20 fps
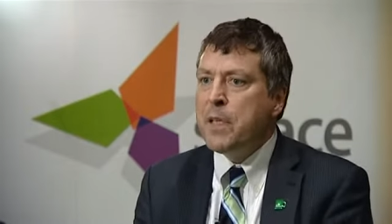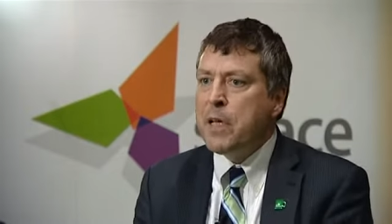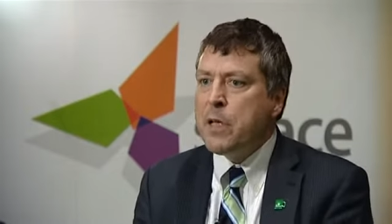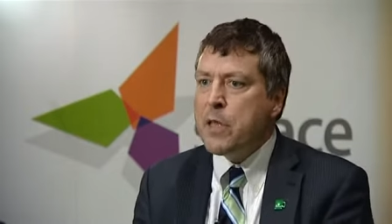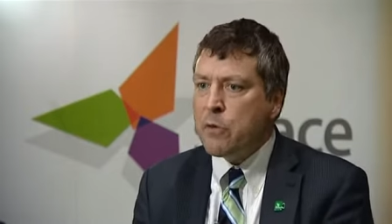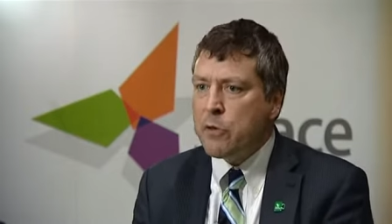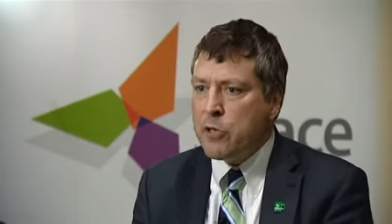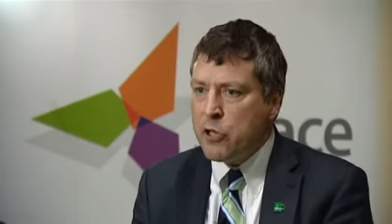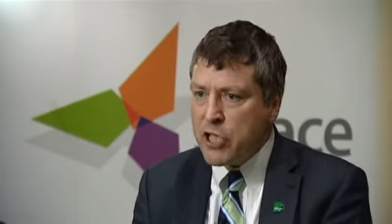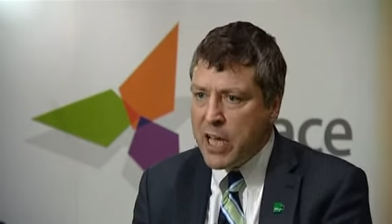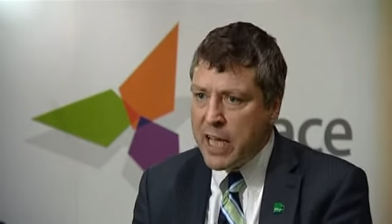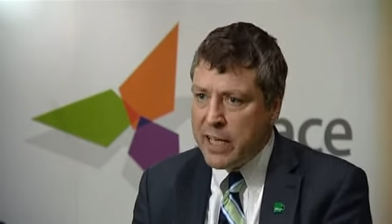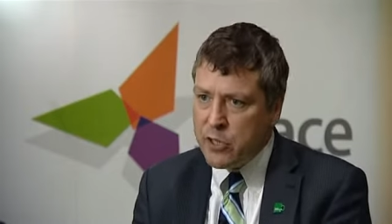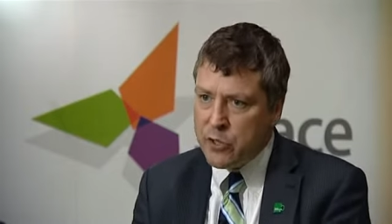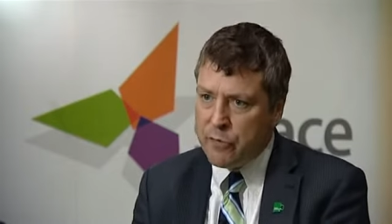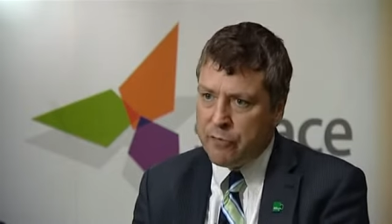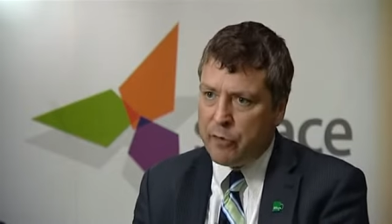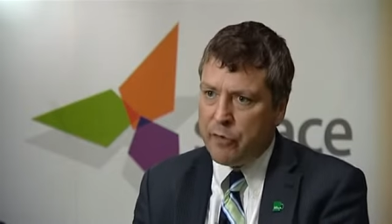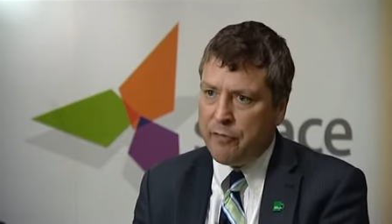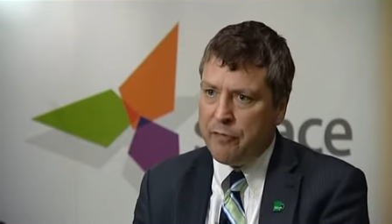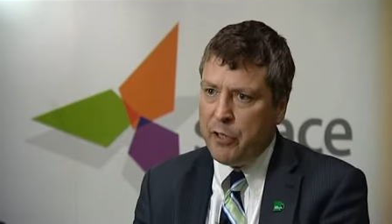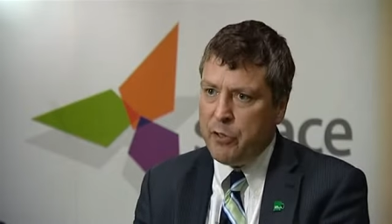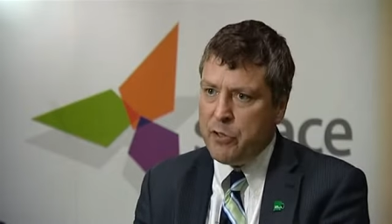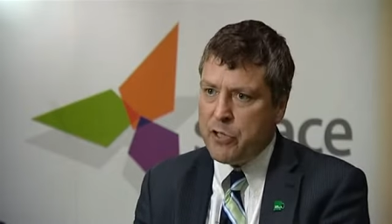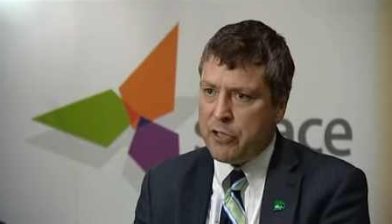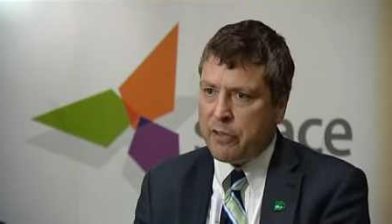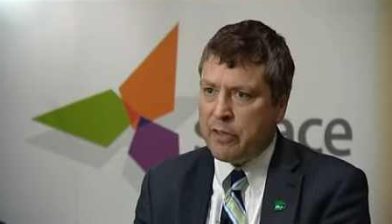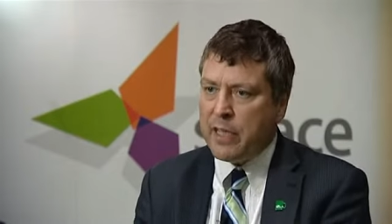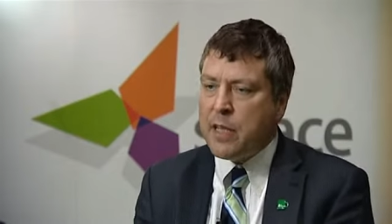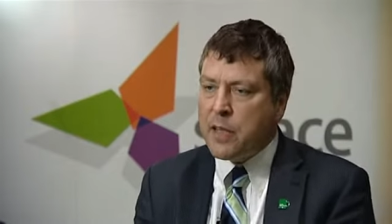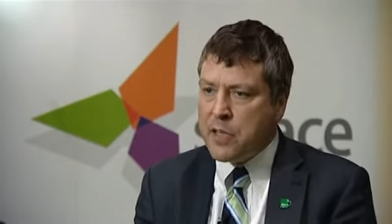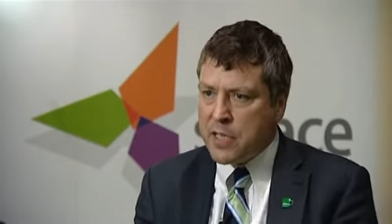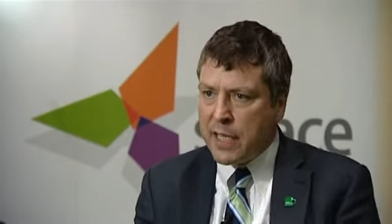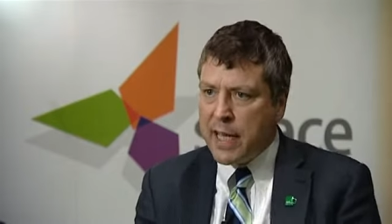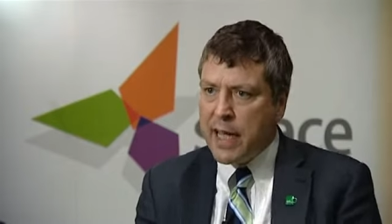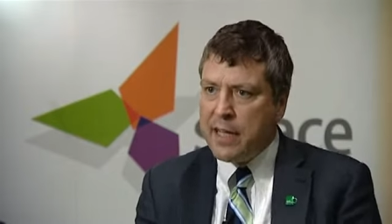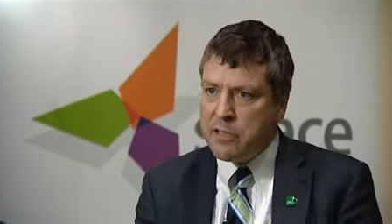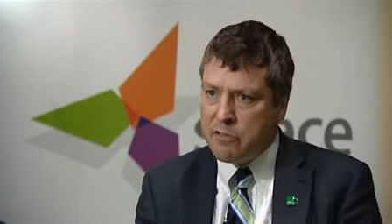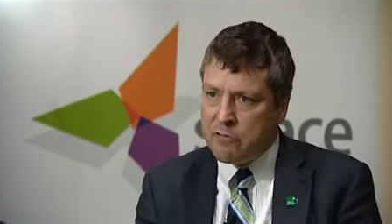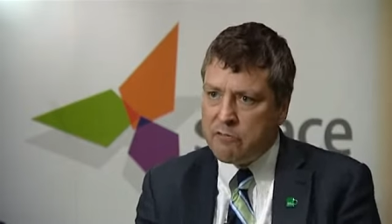So the challenge for the future is to
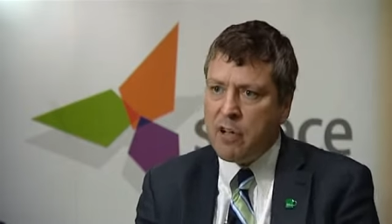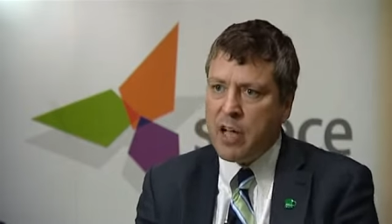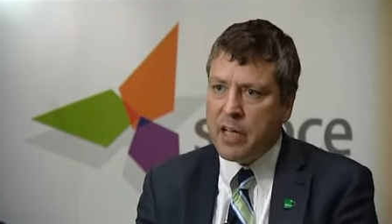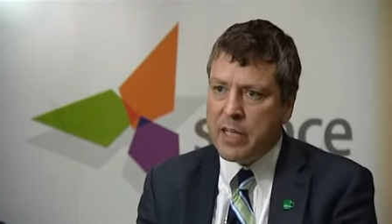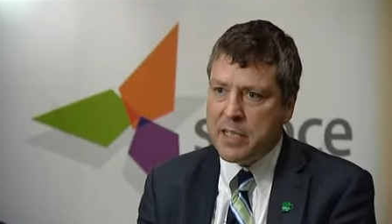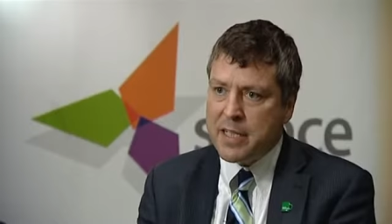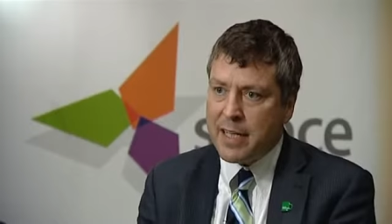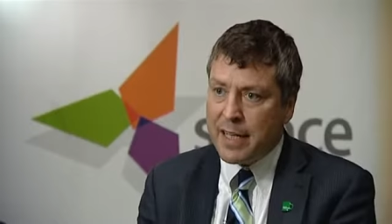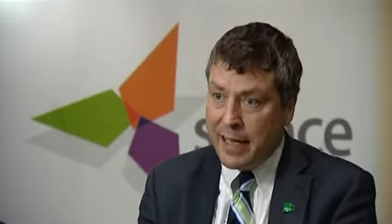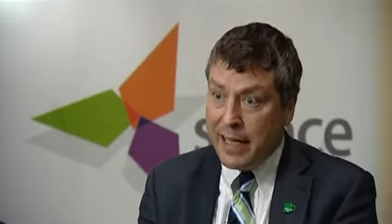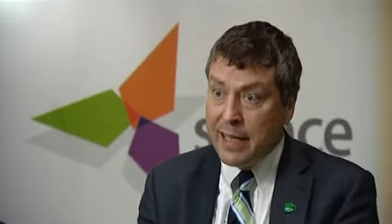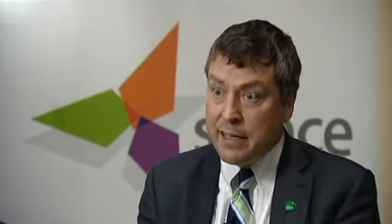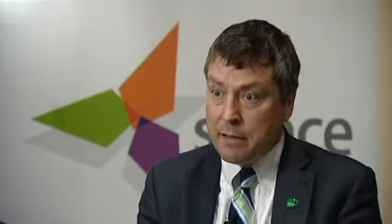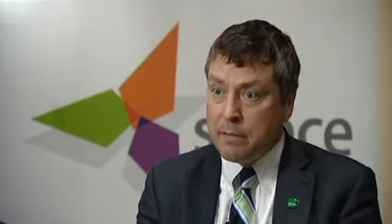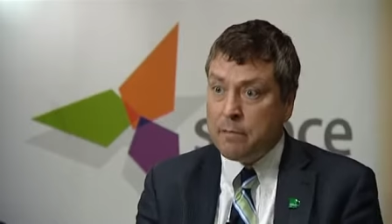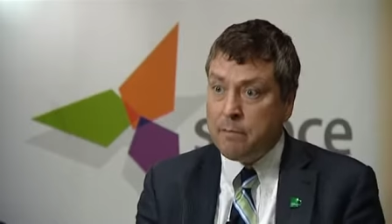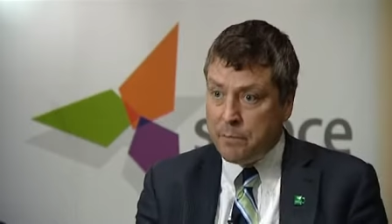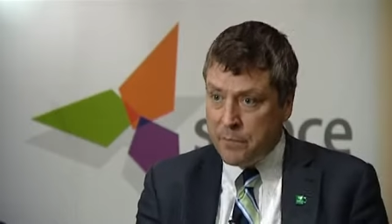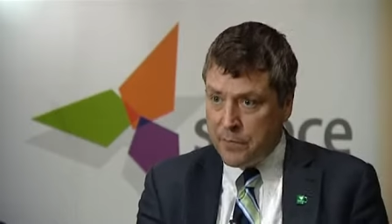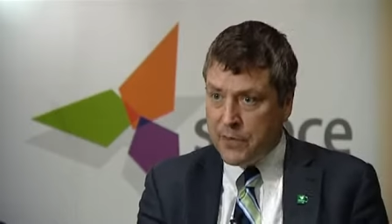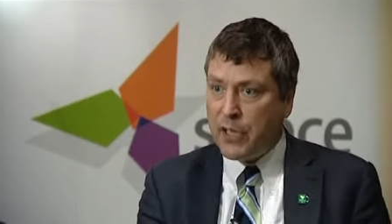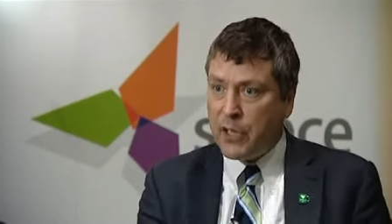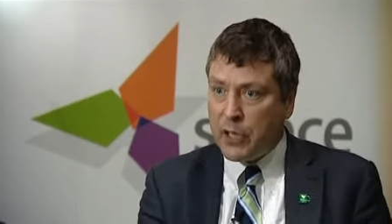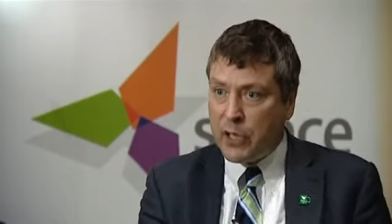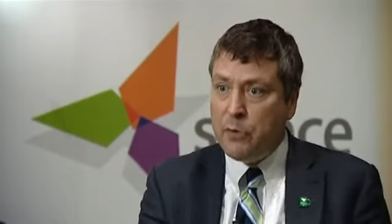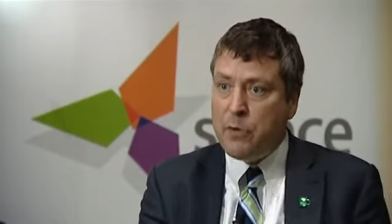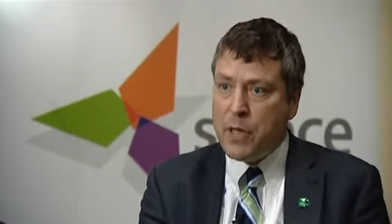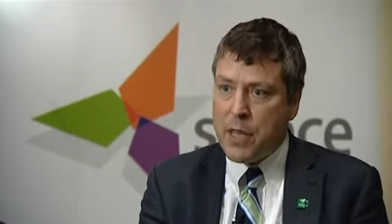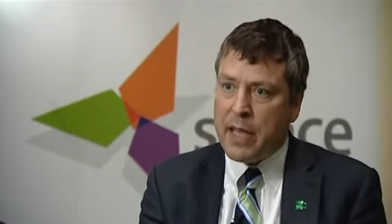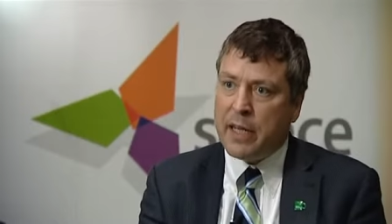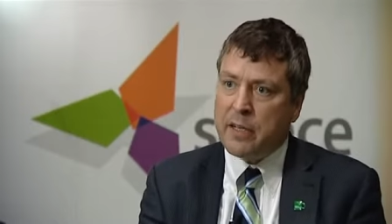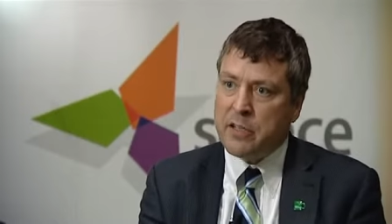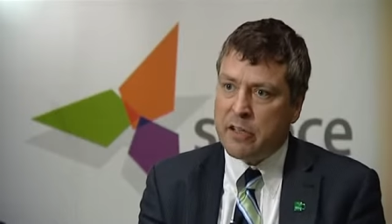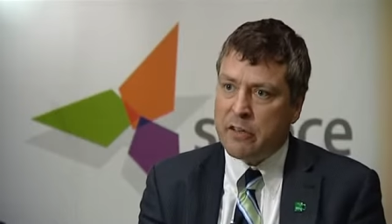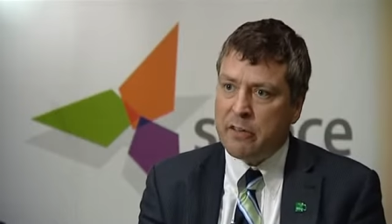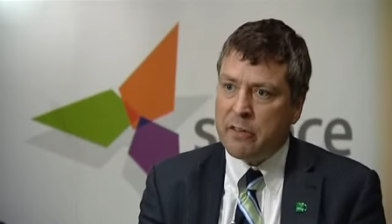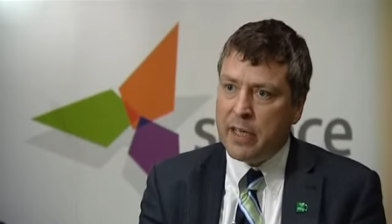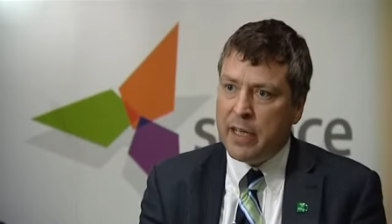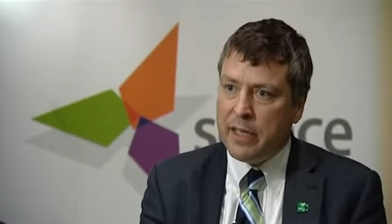get it right in the acute sector,